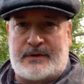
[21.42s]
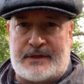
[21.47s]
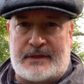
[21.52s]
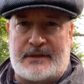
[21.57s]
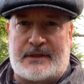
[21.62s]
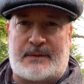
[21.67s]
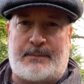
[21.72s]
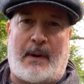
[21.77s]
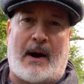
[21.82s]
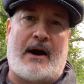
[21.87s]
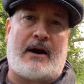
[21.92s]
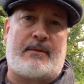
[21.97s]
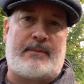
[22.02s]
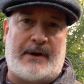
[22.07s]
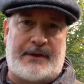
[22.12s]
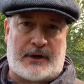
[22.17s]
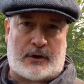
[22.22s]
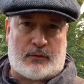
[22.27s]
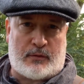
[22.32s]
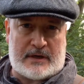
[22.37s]
inspired by
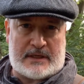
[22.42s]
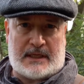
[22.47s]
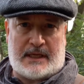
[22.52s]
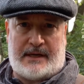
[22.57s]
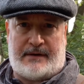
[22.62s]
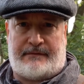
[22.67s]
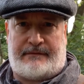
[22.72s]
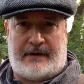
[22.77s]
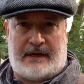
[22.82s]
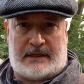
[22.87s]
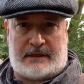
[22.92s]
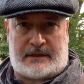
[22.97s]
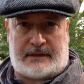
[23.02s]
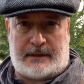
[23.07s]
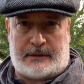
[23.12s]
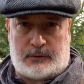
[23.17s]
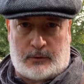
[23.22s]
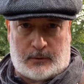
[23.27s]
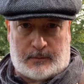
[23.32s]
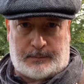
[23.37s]
the grisly events
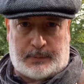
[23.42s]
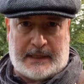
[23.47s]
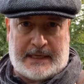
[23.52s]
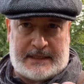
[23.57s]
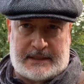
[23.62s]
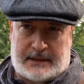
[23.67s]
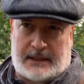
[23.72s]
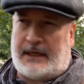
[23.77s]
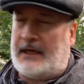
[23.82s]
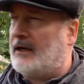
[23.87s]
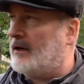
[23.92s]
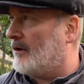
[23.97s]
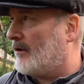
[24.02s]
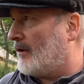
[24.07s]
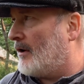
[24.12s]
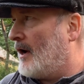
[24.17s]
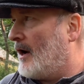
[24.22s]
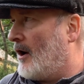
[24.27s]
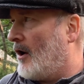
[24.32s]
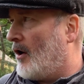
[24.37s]
that took place here
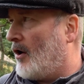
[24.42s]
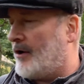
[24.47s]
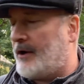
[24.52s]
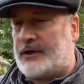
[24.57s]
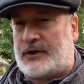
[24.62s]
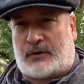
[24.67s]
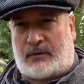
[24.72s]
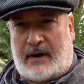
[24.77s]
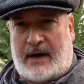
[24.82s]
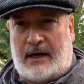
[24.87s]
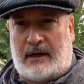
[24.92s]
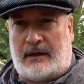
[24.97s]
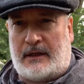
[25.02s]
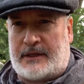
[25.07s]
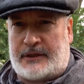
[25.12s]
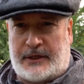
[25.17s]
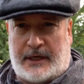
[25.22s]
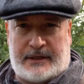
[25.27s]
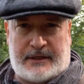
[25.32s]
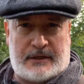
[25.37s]
on a trail
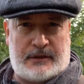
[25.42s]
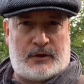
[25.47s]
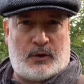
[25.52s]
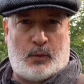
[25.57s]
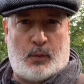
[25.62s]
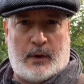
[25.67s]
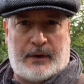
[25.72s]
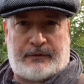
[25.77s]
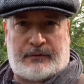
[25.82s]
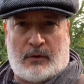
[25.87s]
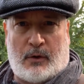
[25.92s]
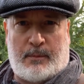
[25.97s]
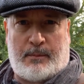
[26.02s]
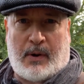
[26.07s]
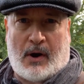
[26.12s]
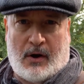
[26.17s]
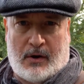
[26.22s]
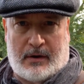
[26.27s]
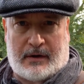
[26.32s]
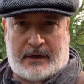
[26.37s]
adjacent to Withrow
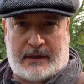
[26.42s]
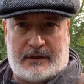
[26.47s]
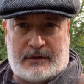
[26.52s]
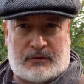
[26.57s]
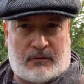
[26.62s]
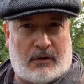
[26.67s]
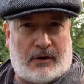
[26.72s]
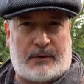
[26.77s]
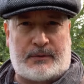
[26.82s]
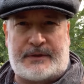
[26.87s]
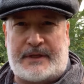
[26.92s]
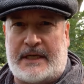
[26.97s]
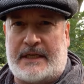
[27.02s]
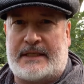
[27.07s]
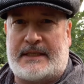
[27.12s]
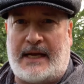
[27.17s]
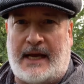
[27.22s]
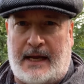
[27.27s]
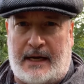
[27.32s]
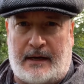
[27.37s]
Park in Toronto's
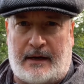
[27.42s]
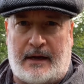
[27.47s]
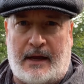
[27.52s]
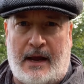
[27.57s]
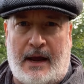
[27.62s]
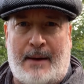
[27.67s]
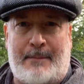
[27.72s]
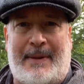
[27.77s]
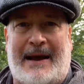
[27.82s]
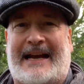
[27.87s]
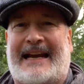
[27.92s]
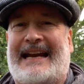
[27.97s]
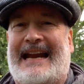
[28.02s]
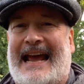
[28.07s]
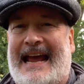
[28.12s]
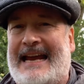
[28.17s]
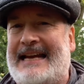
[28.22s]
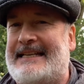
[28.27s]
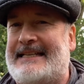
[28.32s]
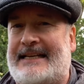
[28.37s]
East End back in
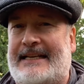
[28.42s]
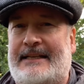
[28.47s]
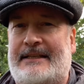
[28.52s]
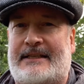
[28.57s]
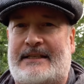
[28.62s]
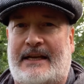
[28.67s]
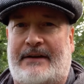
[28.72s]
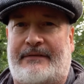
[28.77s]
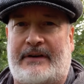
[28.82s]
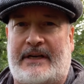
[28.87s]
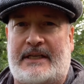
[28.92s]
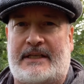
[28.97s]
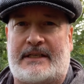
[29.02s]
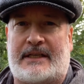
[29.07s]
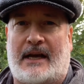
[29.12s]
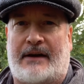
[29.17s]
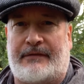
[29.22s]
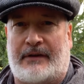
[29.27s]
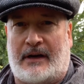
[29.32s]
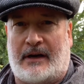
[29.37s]

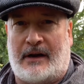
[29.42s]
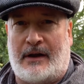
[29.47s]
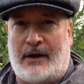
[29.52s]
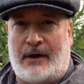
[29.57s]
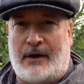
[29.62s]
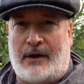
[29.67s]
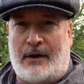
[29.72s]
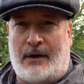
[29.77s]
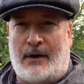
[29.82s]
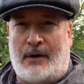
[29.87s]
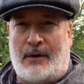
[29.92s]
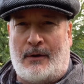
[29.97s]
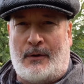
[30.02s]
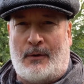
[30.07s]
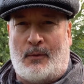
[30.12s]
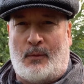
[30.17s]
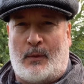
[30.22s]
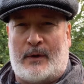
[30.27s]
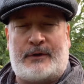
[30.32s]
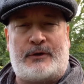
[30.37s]
1877,
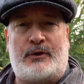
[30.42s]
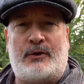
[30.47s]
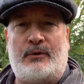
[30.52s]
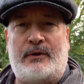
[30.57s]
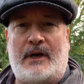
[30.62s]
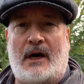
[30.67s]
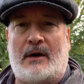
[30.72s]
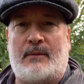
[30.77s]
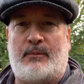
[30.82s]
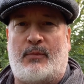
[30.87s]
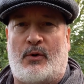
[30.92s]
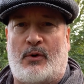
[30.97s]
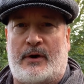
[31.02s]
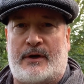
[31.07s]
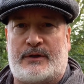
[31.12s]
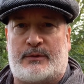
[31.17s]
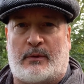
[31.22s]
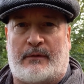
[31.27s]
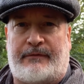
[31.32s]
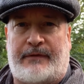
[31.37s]
when two young
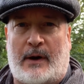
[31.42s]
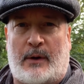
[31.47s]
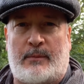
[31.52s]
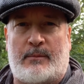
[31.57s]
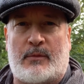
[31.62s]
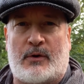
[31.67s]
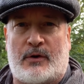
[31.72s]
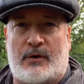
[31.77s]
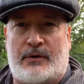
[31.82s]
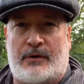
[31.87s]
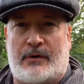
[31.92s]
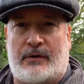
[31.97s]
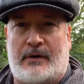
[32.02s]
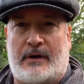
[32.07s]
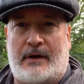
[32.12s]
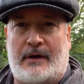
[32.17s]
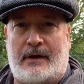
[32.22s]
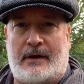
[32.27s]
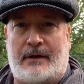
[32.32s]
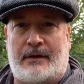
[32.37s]
boys were found murdered,
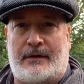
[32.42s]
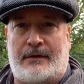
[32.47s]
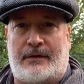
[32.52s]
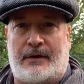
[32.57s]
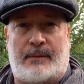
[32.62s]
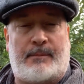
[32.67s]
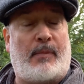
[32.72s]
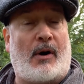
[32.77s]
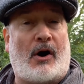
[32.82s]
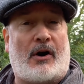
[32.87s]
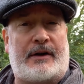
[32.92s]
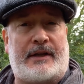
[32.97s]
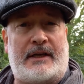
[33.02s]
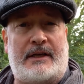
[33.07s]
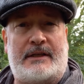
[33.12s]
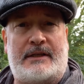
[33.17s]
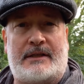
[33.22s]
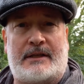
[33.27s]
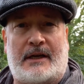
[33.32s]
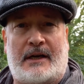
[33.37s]
their
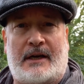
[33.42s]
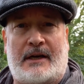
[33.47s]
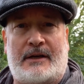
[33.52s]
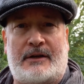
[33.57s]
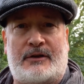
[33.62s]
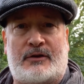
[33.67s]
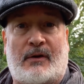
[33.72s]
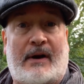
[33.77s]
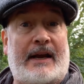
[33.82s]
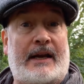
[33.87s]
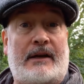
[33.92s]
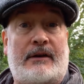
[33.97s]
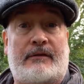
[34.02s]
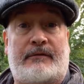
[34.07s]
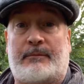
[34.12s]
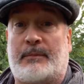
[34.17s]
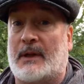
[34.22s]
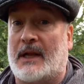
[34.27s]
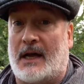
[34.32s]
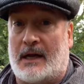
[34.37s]
bodies drained of
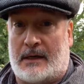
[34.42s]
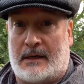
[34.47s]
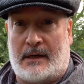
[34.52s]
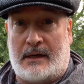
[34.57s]
blood.